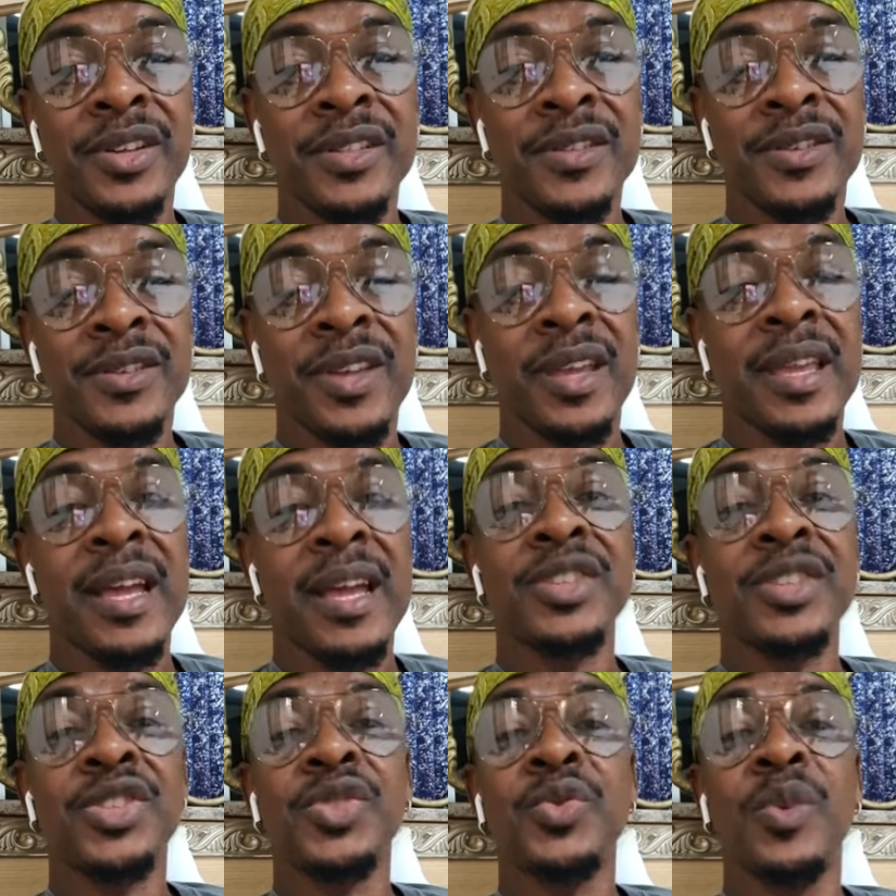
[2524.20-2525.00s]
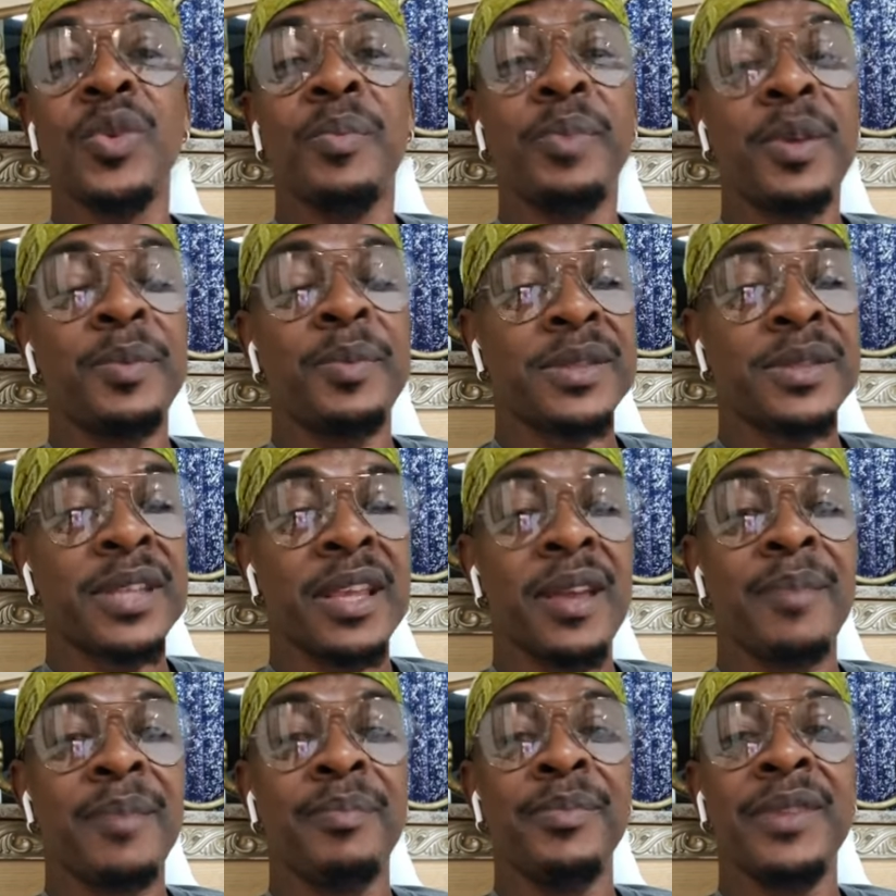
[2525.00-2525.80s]
can show people say you
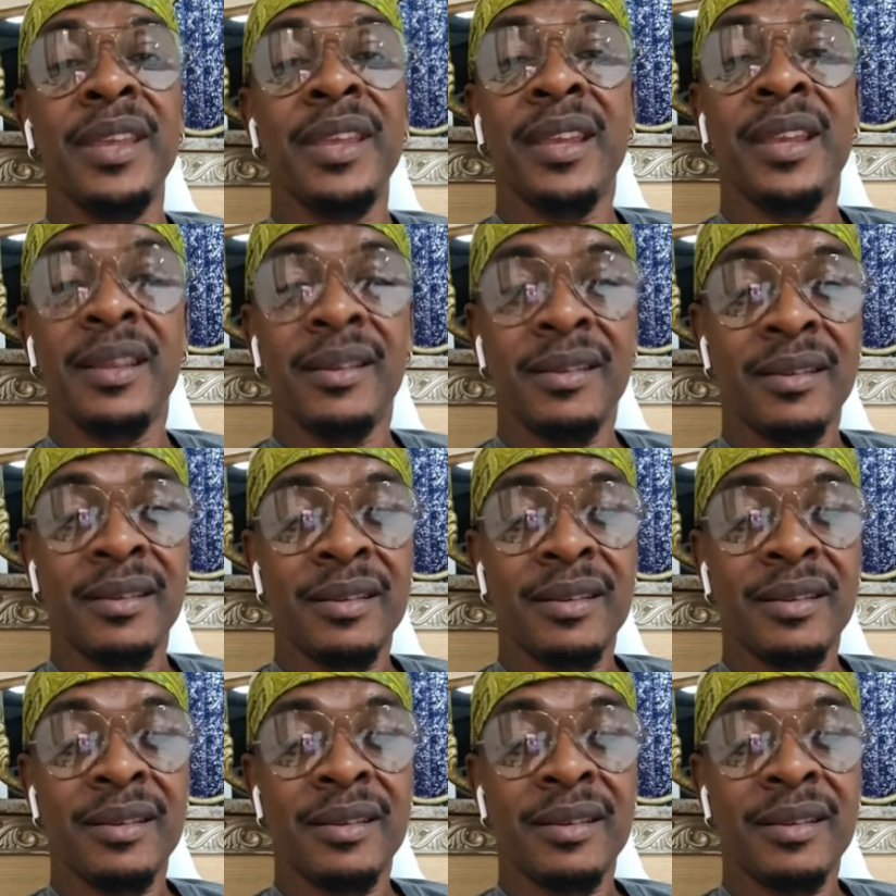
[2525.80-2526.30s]
did it,